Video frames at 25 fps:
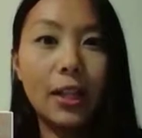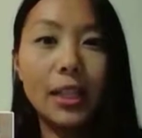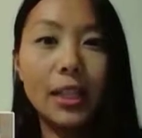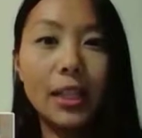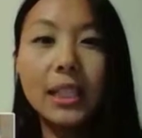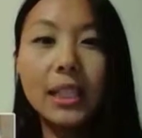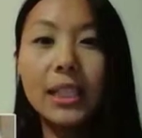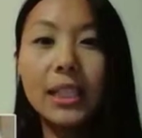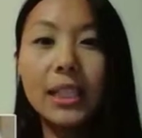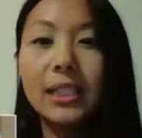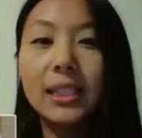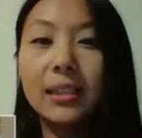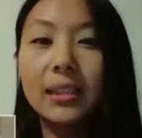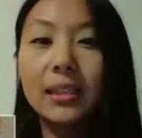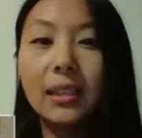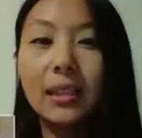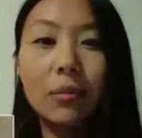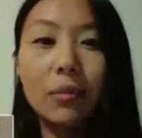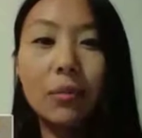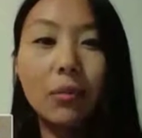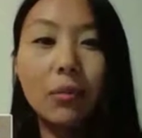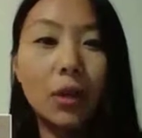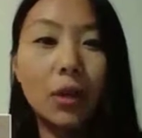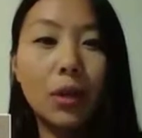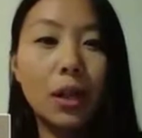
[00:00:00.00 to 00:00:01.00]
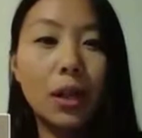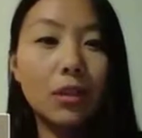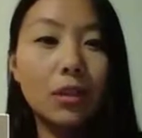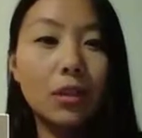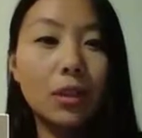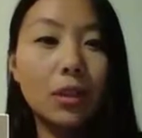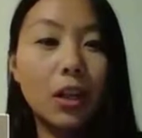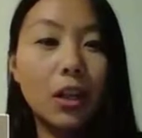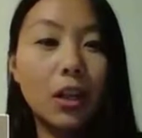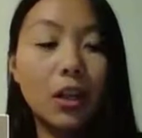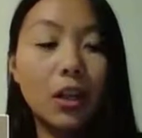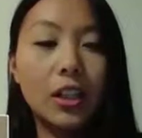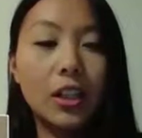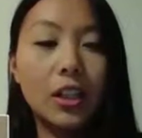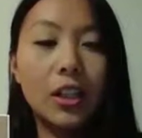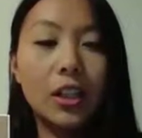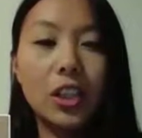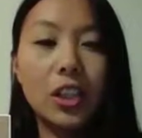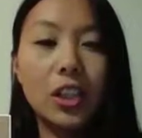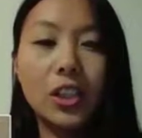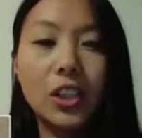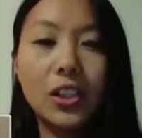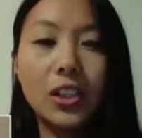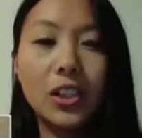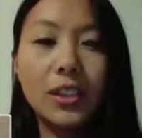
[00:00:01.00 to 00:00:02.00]
They didn't seem real to her, and
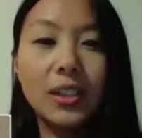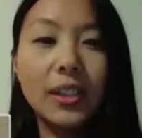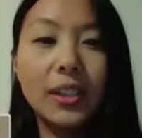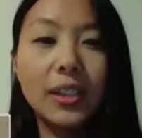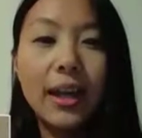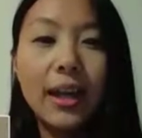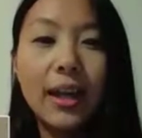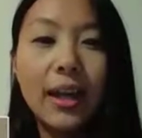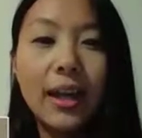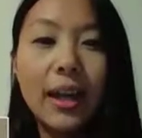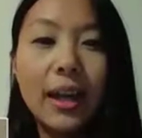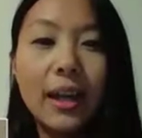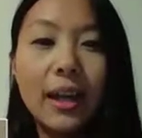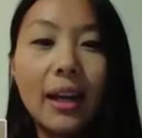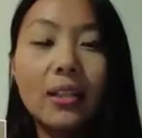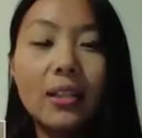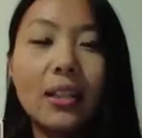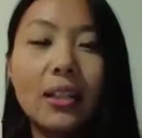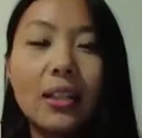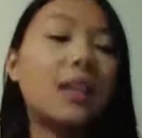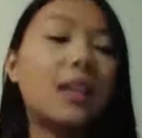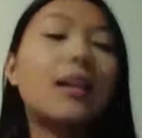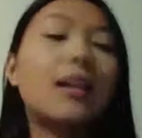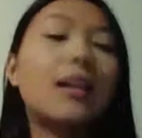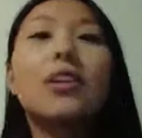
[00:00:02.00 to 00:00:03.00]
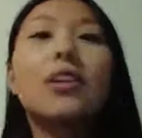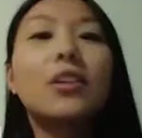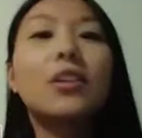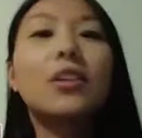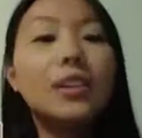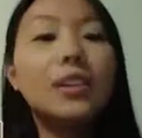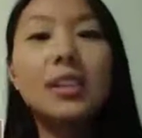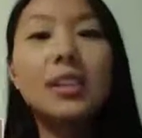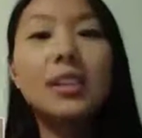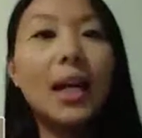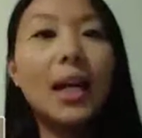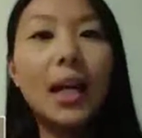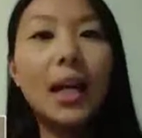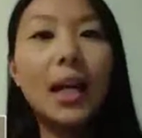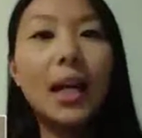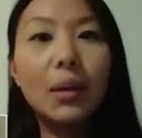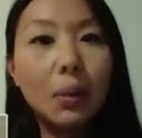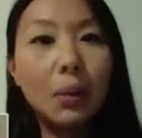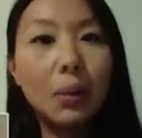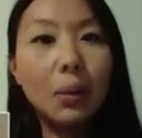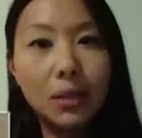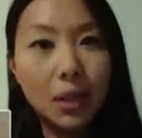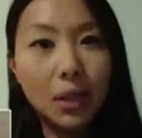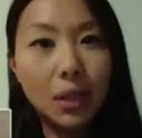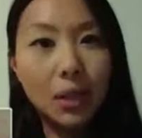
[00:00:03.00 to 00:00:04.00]
she just didn't understand
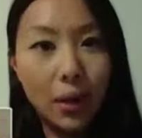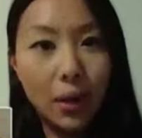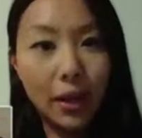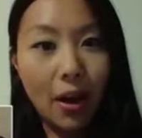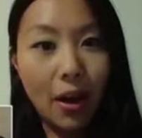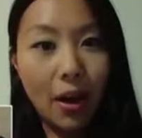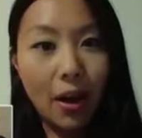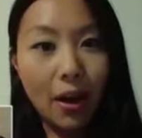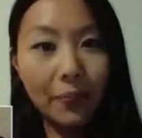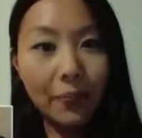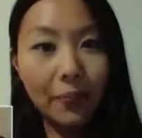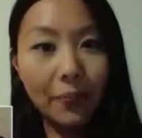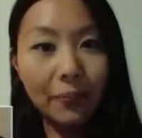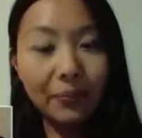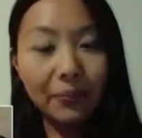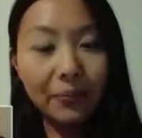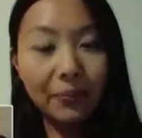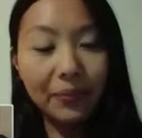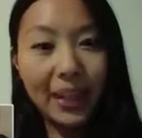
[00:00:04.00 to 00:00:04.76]
what was going on.